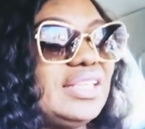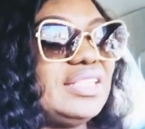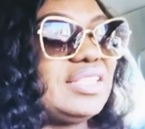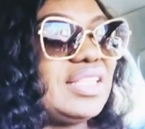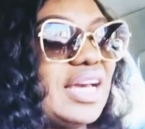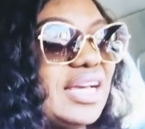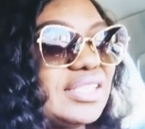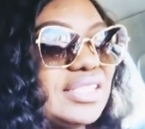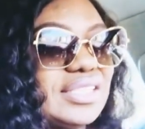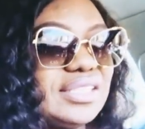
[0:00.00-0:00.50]
is
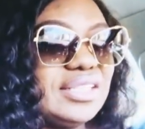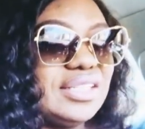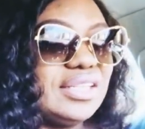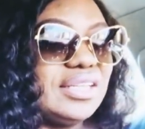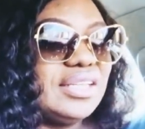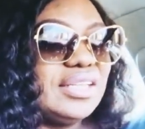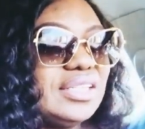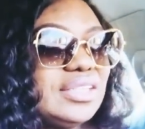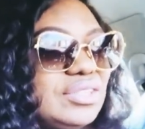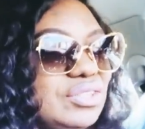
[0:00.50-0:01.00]
that
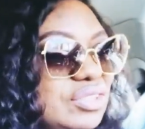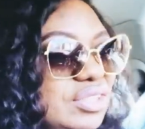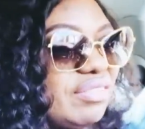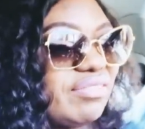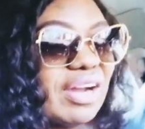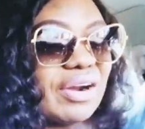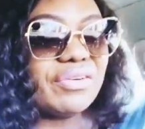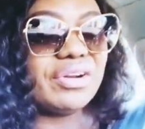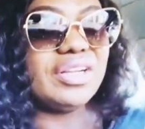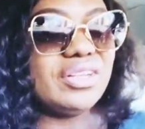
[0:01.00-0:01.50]
you
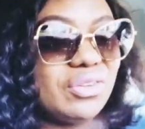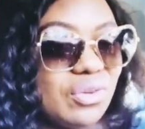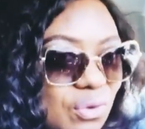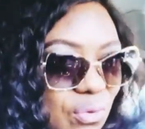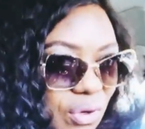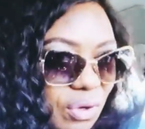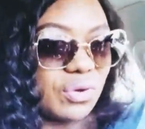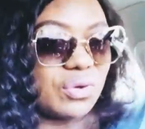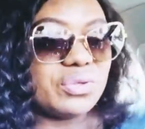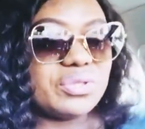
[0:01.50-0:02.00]
never really know
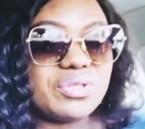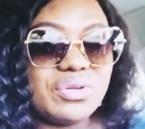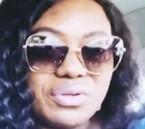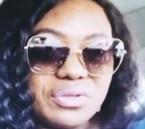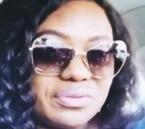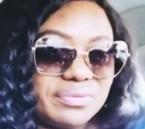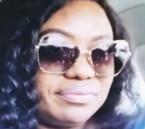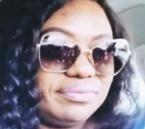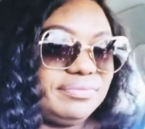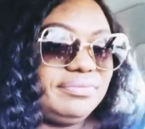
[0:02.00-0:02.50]
what goes on